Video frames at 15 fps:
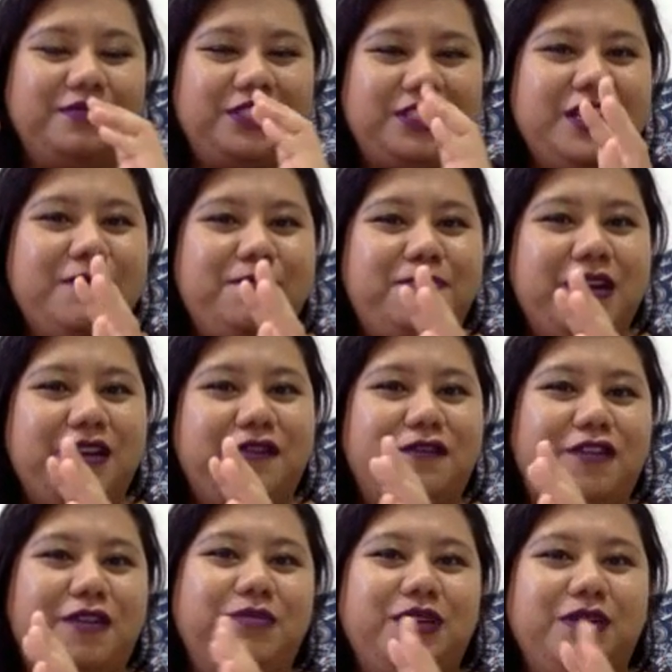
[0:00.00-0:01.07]
snippet
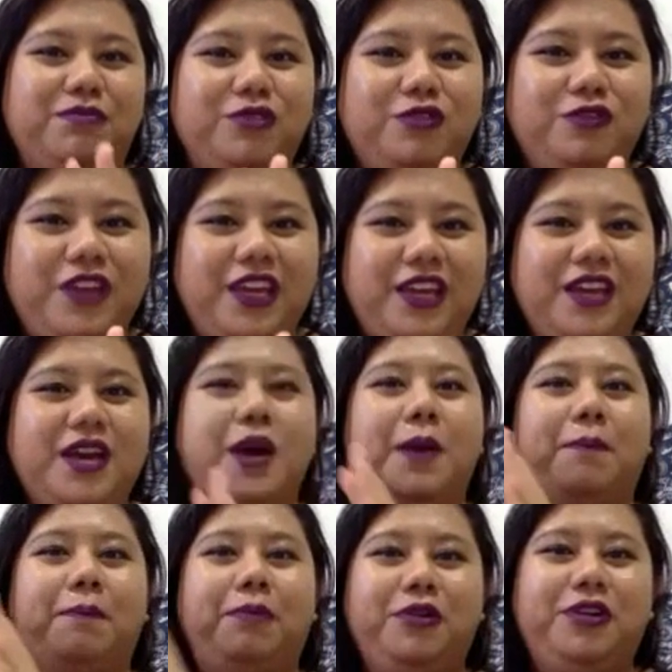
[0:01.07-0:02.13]
from the movie,
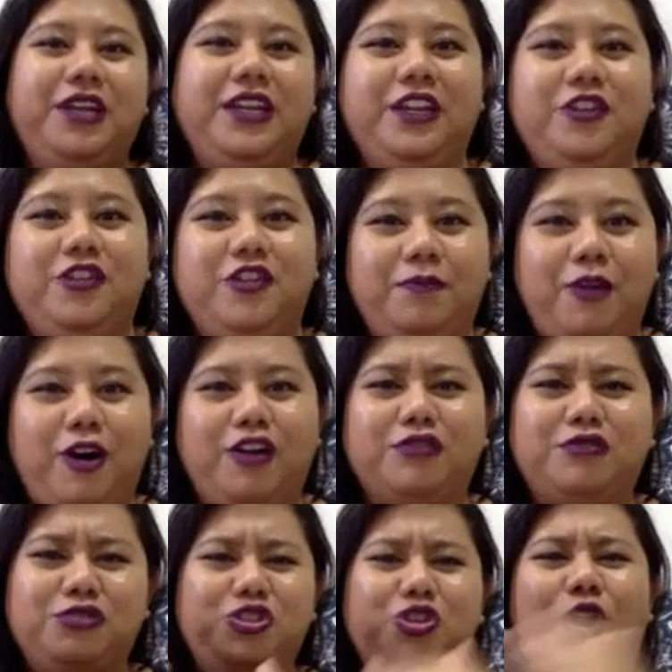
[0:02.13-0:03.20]
put it in your
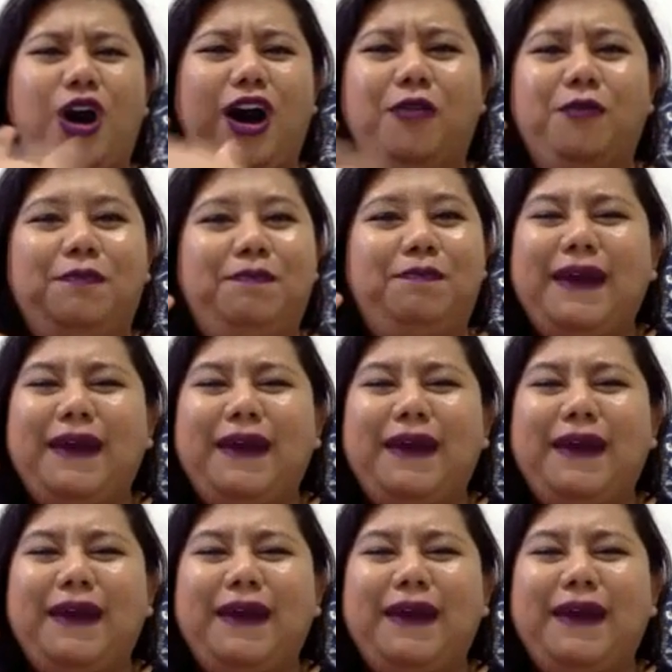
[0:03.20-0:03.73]
blog to show how